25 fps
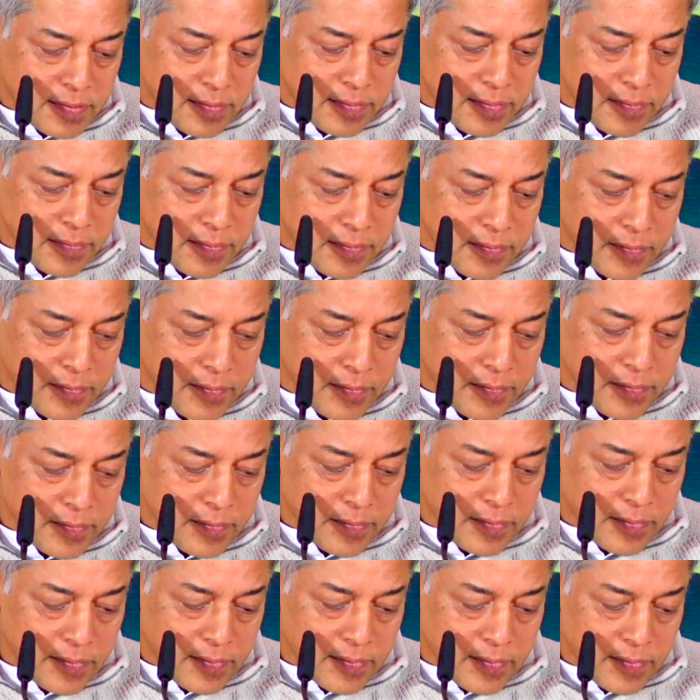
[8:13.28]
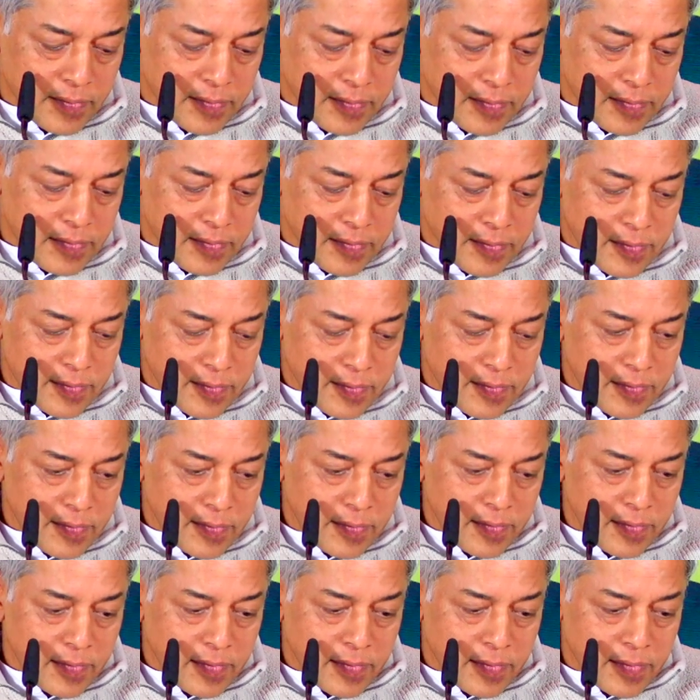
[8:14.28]

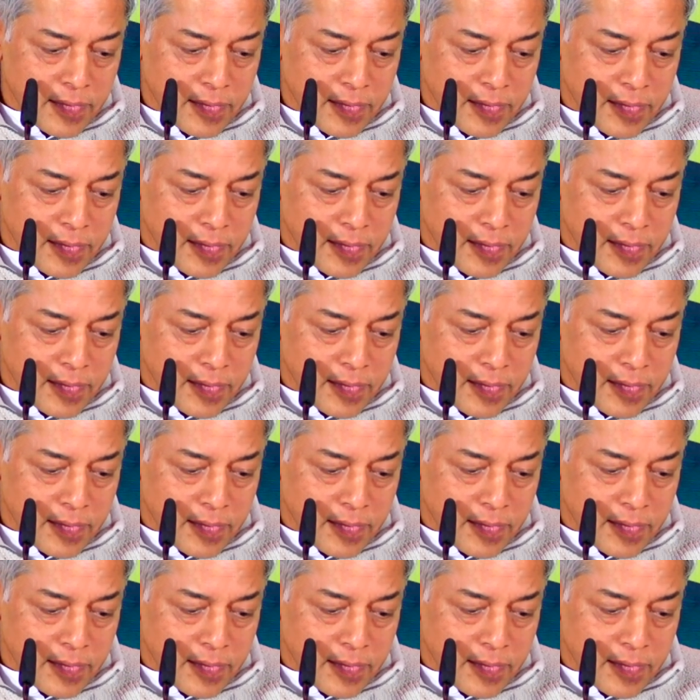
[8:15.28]
[no speech]